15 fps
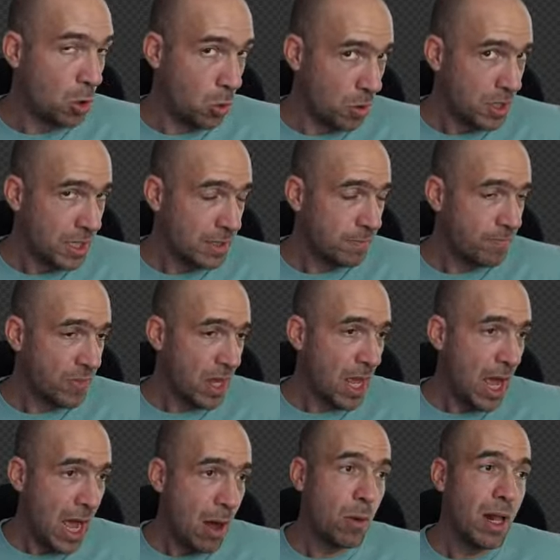course,
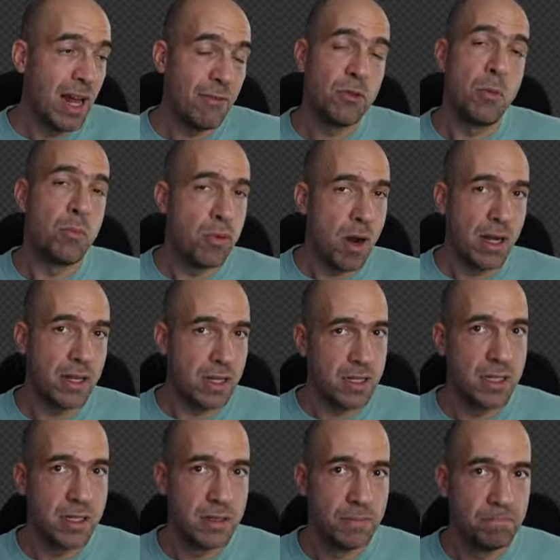I will have to
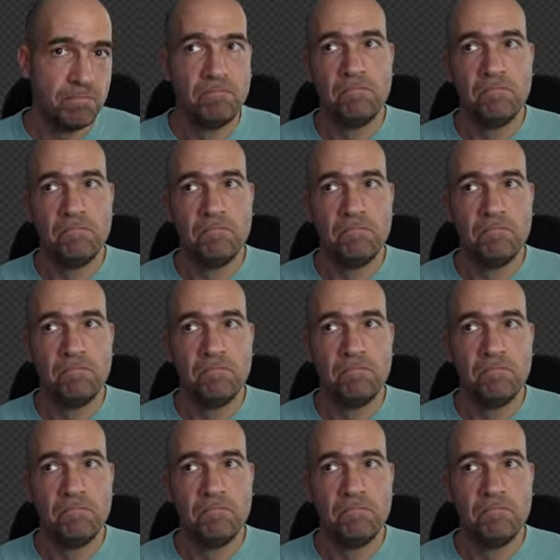practice